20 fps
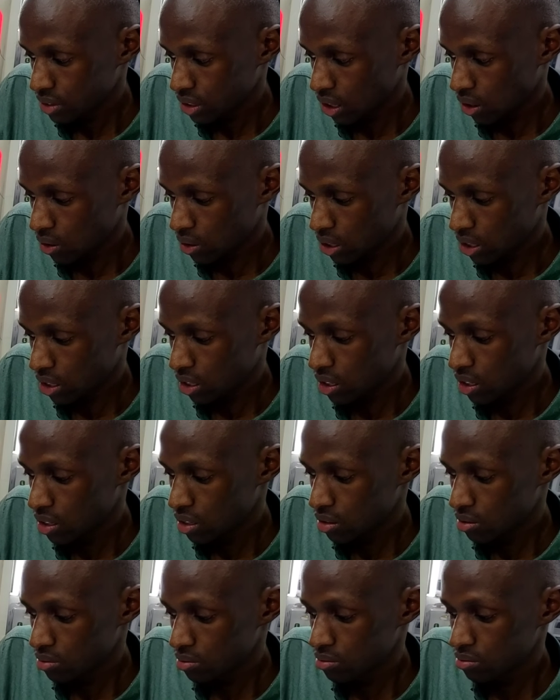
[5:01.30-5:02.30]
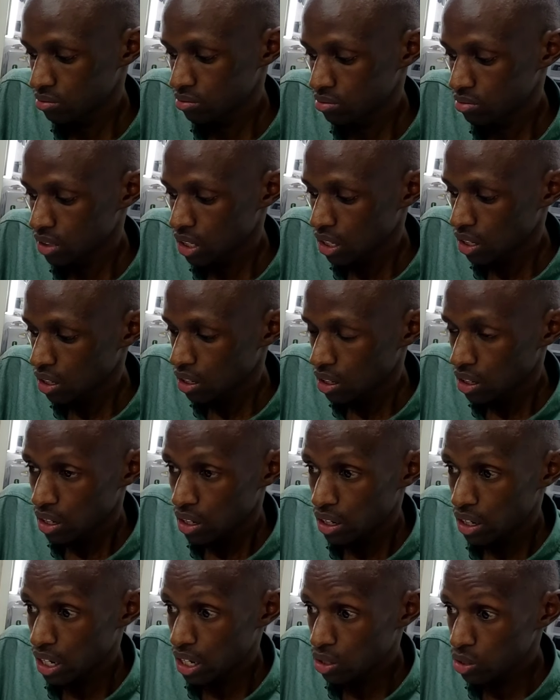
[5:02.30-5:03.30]
Okay,
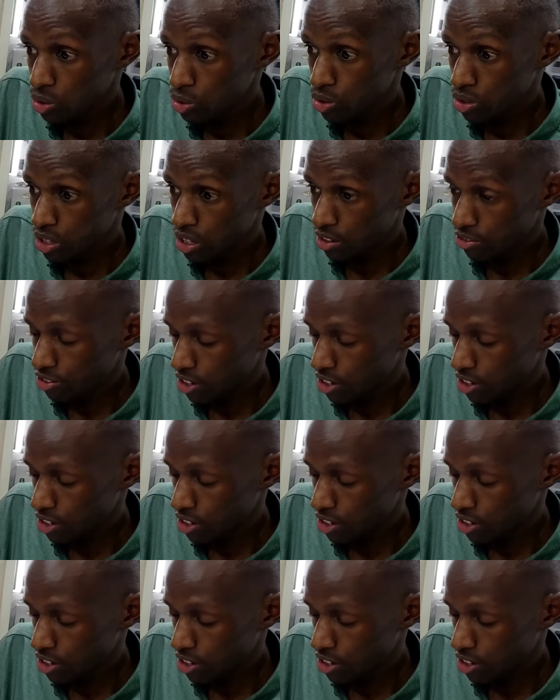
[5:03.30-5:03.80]
now to the